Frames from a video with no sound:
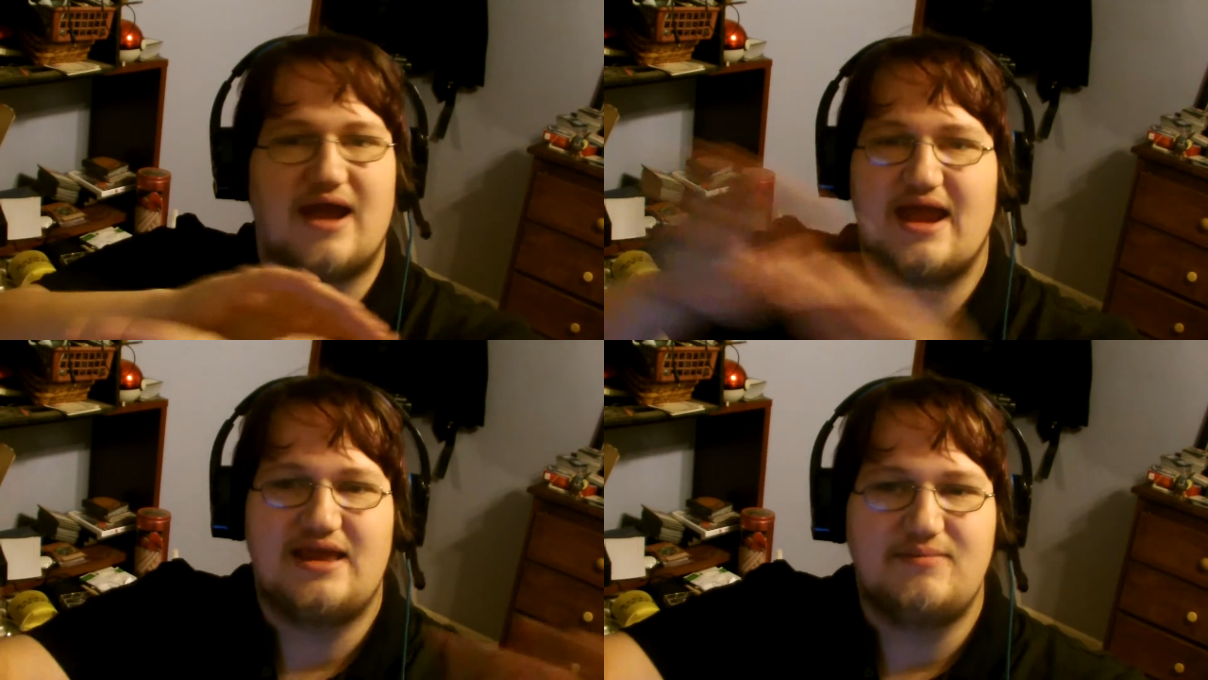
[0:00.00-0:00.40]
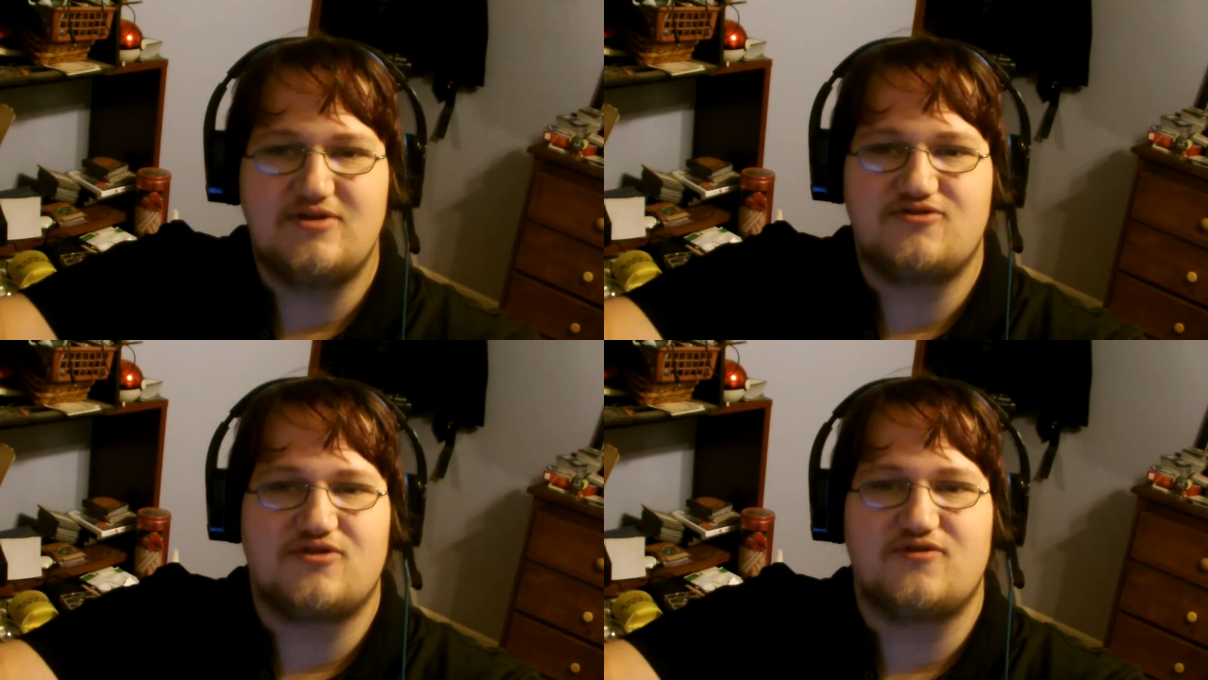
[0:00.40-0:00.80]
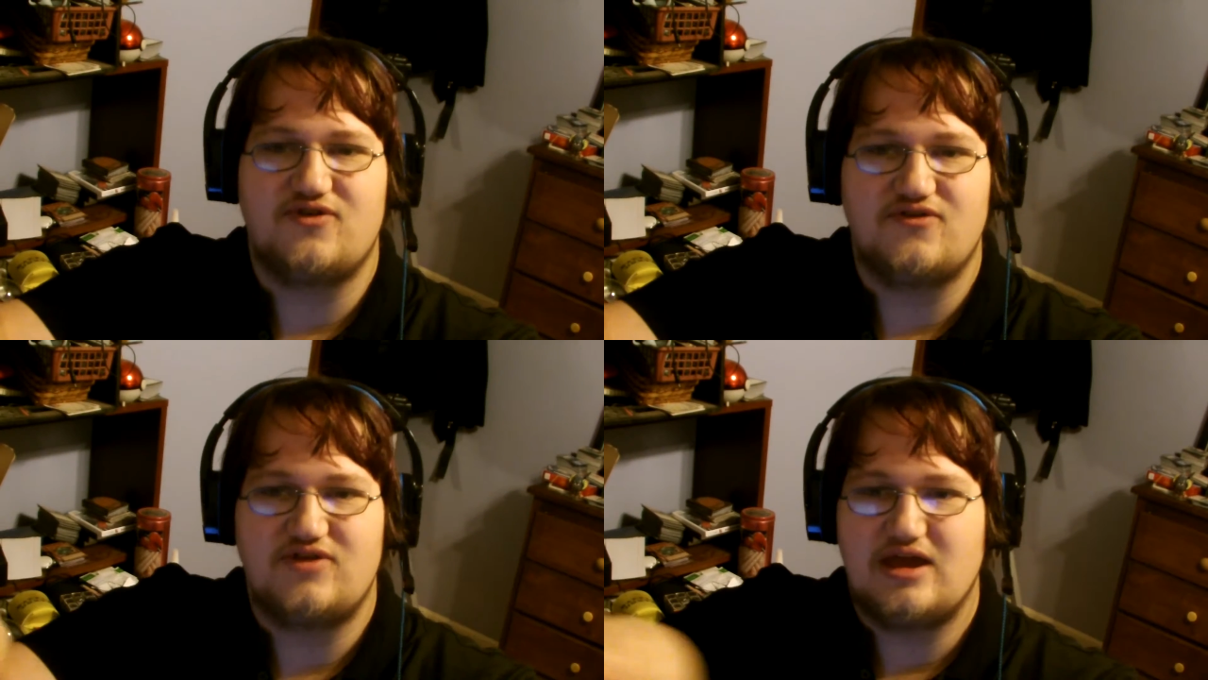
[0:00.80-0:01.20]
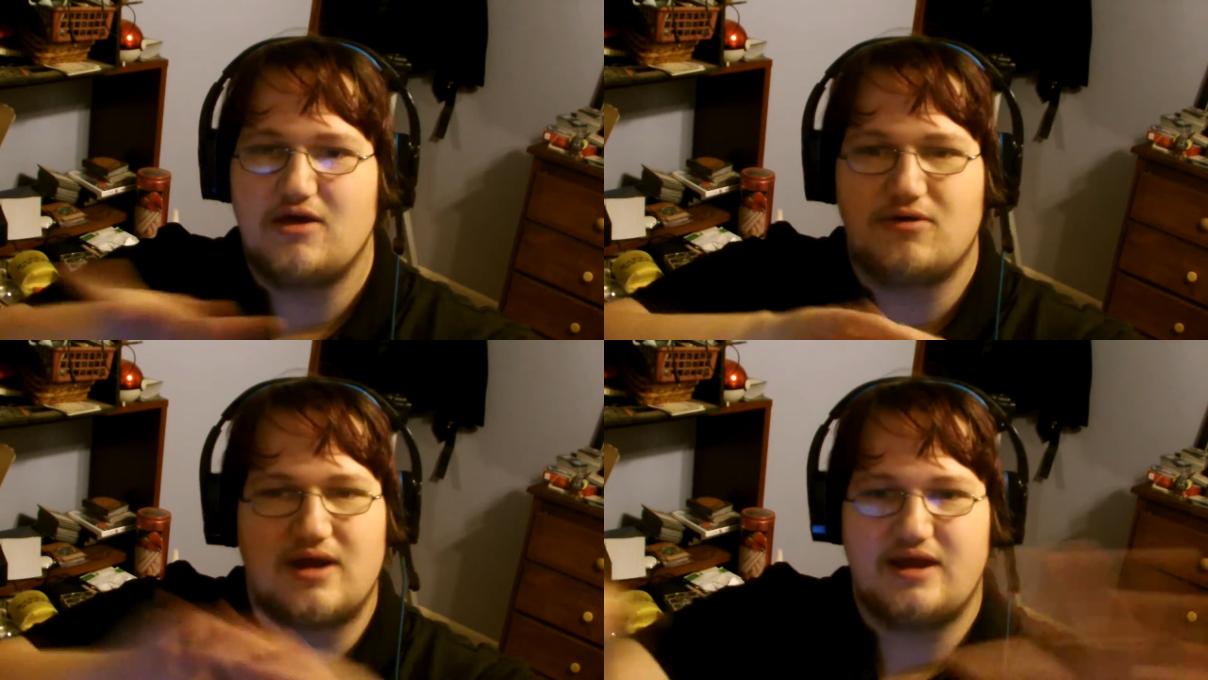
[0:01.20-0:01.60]
any music review
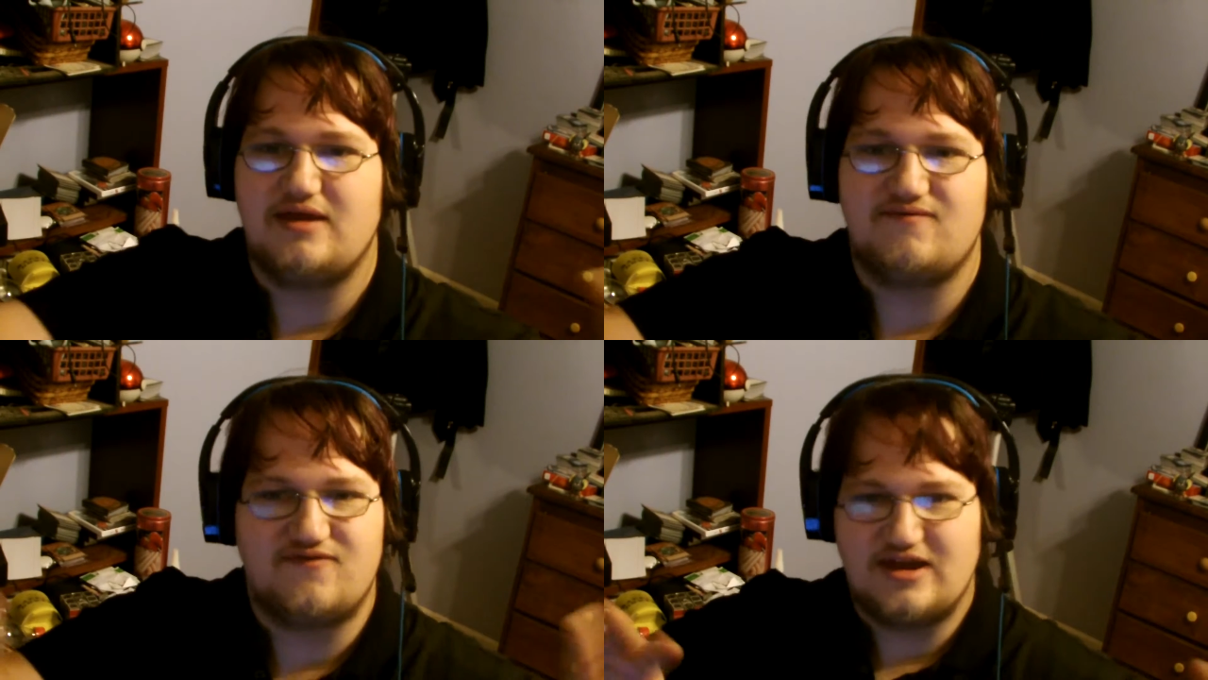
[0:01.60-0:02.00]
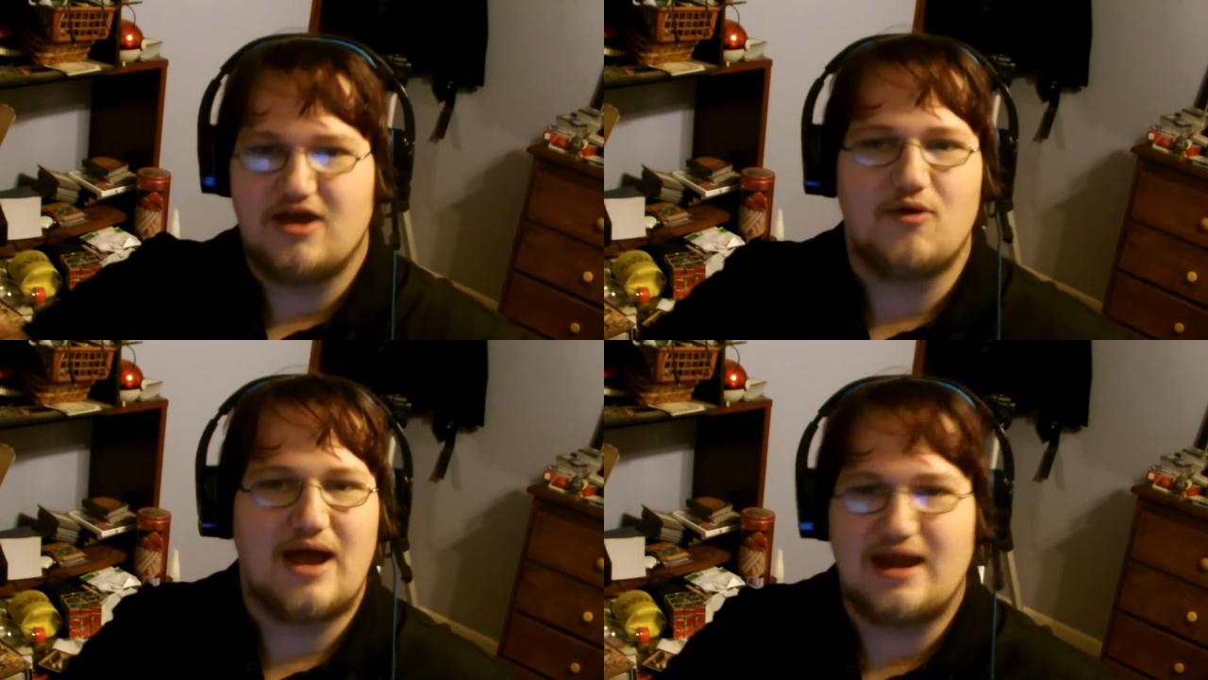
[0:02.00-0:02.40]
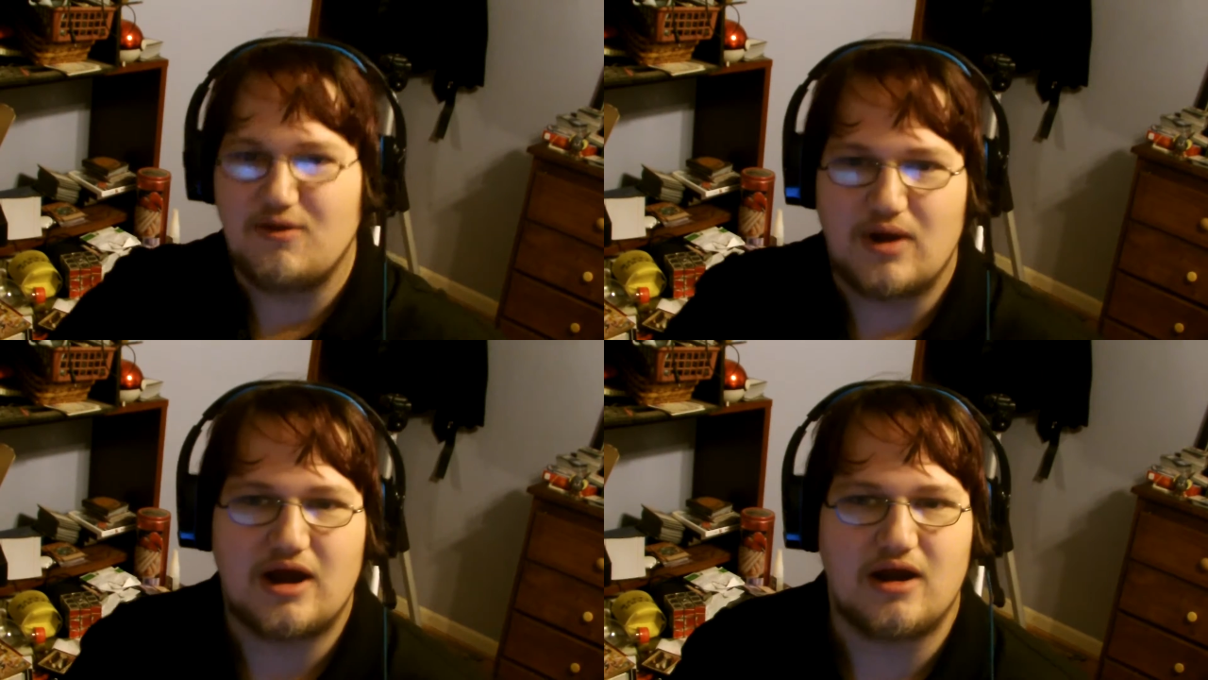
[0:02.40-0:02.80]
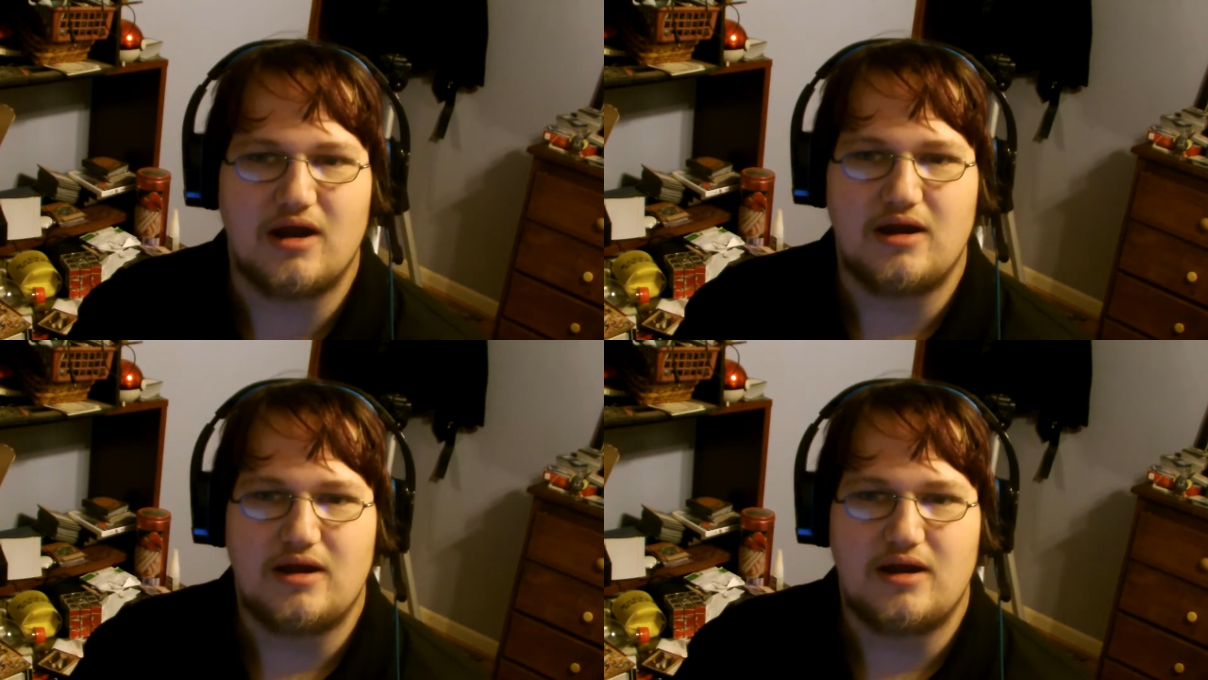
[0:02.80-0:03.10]
video or any video anywhere